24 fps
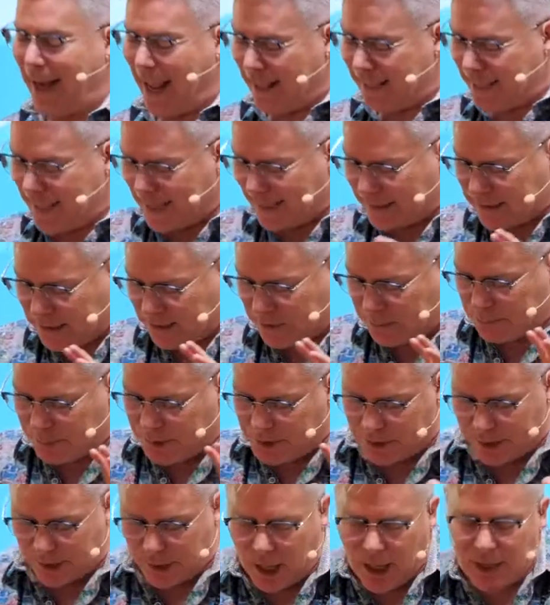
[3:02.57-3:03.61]
And that
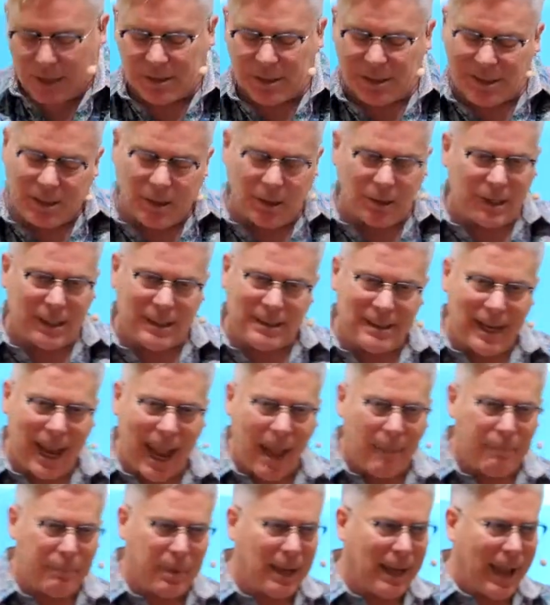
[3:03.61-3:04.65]
spirit started
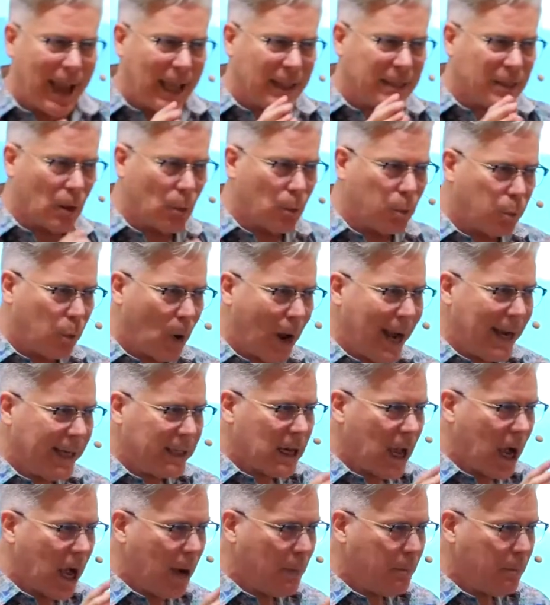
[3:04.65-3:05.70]
tapping at the right
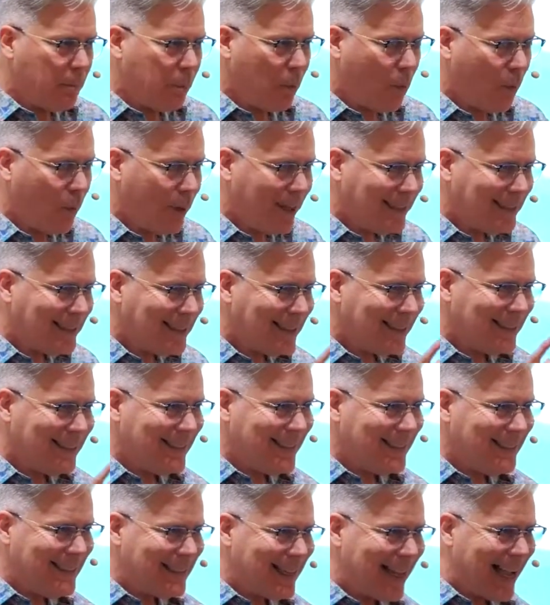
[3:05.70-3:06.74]
appointed
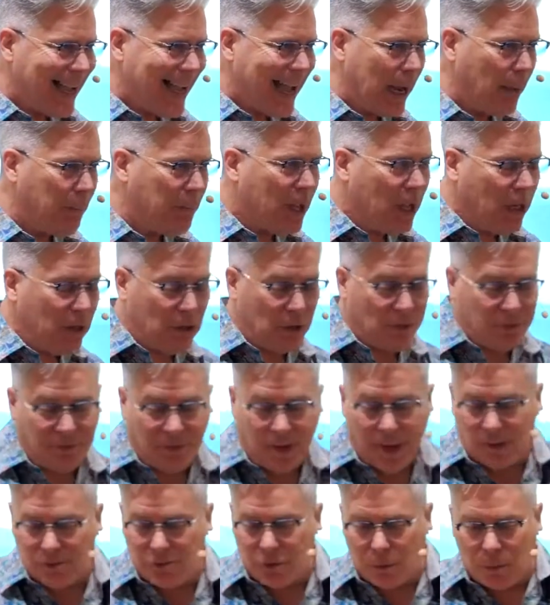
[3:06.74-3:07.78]
time. You
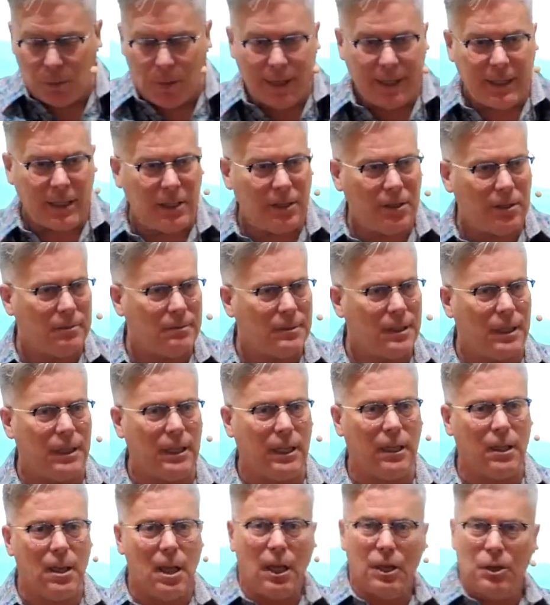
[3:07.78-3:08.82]
found your way to
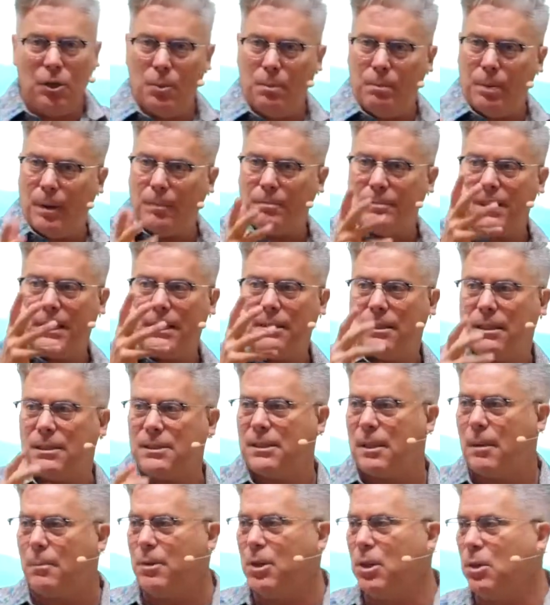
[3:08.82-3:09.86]
unity. You bumped into
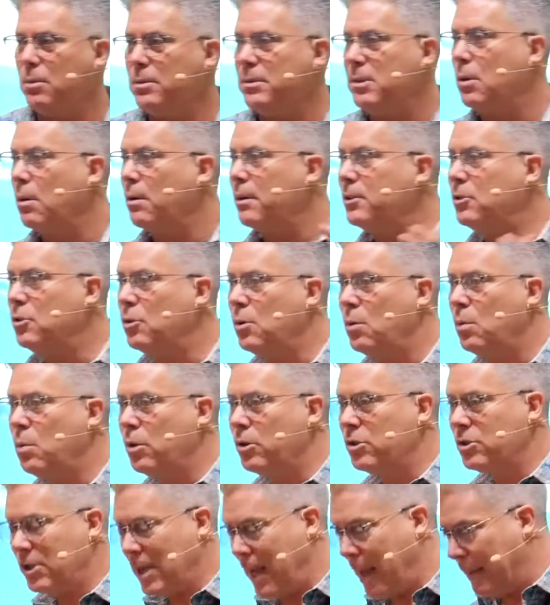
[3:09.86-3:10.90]
someone who was going to a
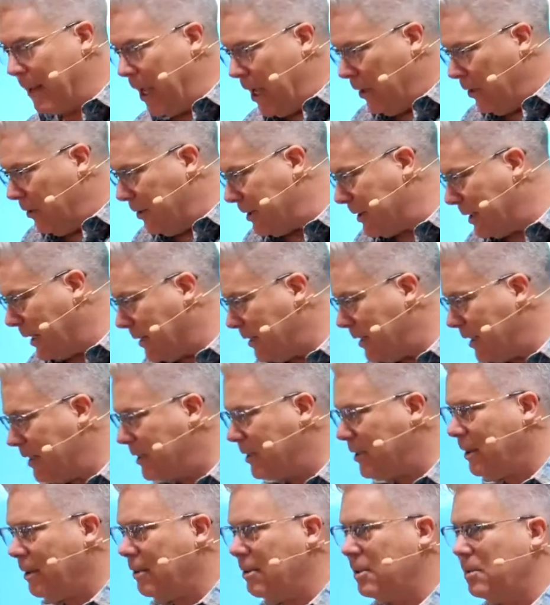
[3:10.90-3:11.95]
workshop. You suddenly
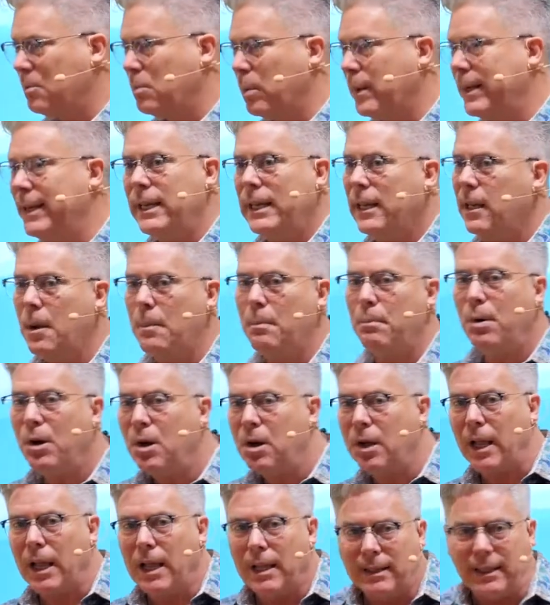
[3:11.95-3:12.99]
started reading a
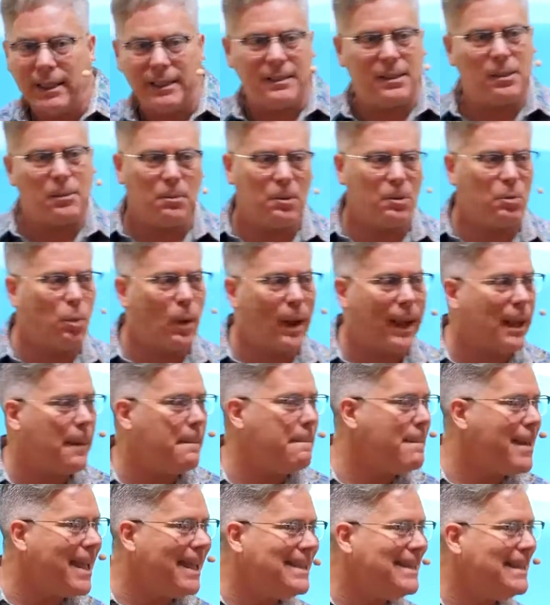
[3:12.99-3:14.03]
book that someone
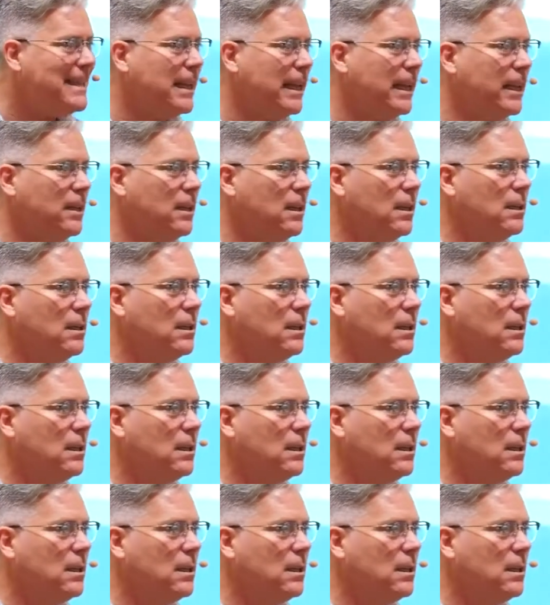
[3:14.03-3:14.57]
recommended.